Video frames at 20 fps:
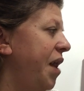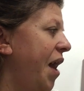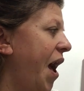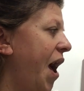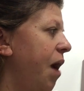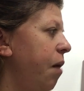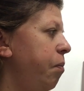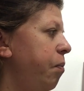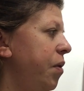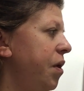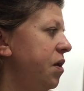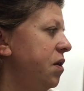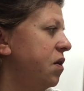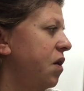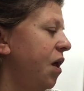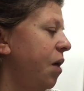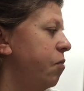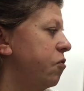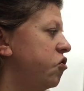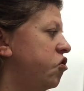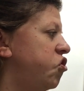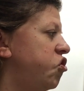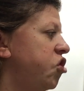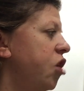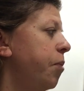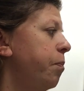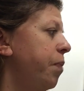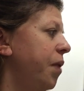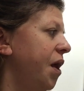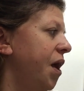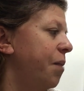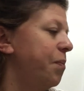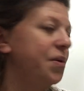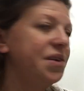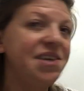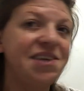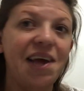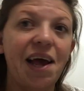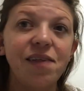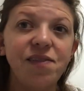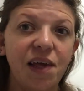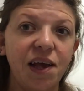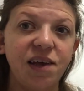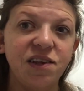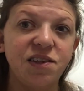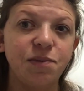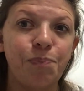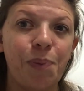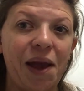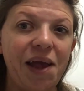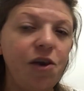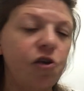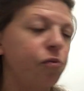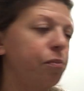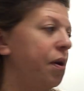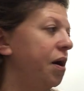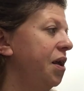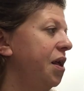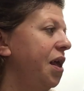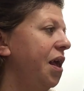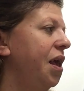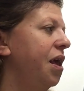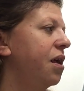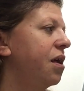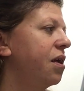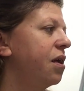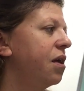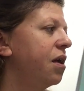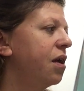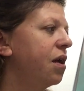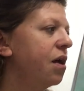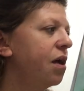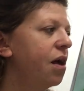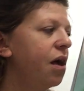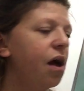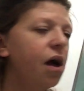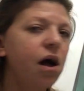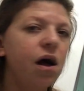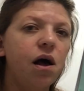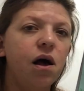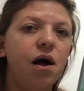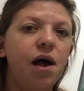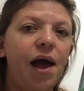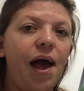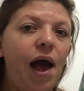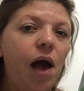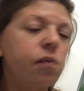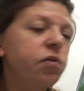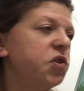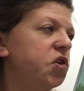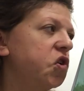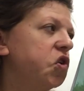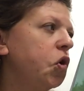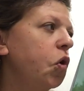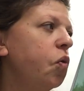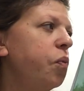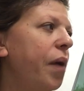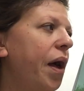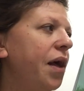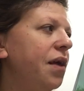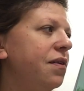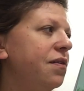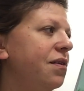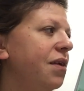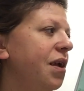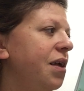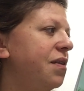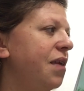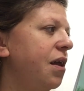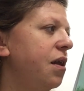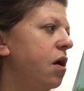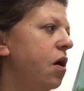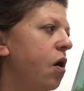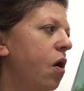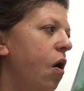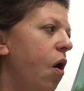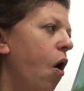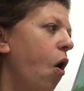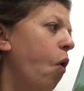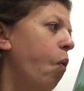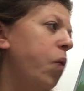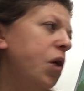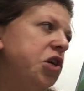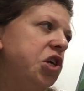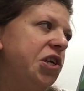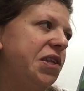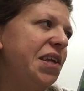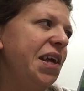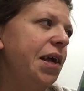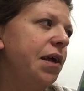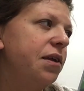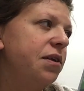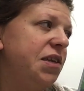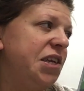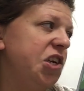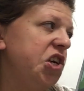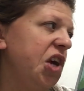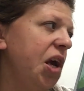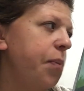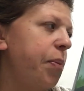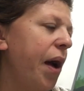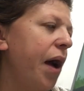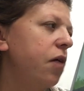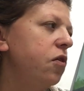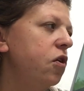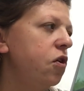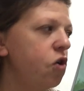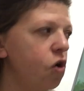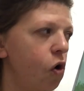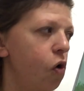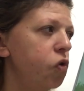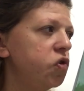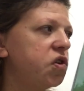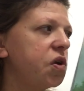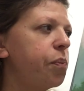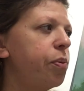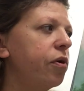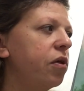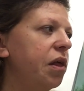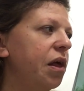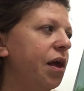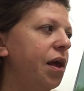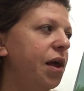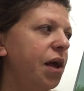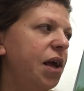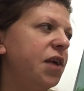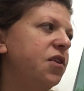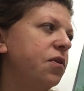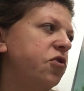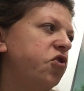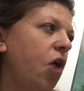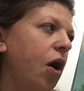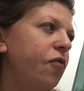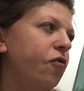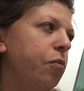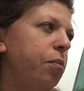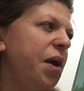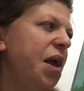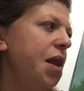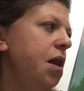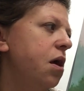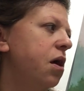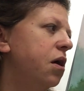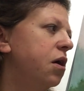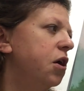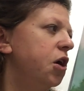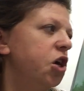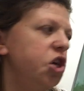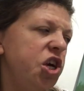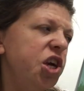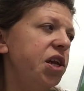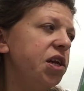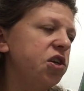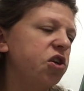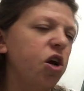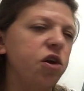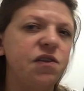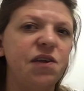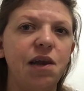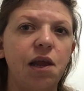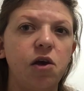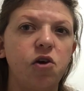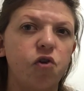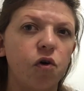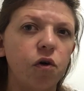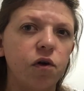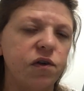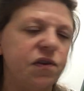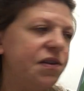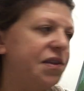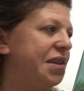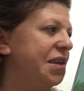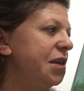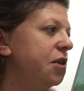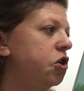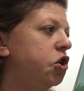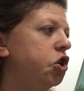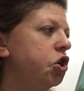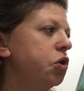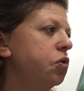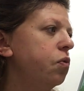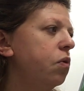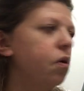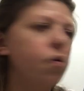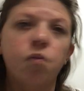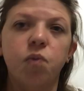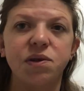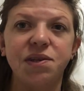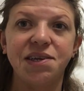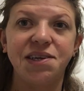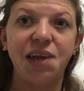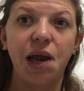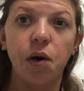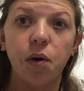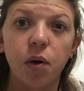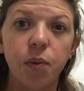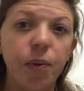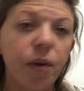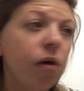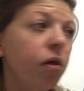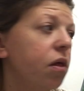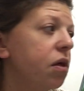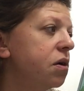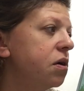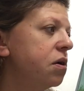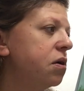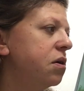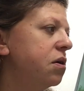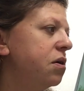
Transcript: had happened. He was jumping up and down like a spider monkey. "How was the school bus?" he said. "Where'd you sit? Did you get pounded? Who's the bully? Is the driver mean? You didn't talk to any girls, did you? Was it terrible?"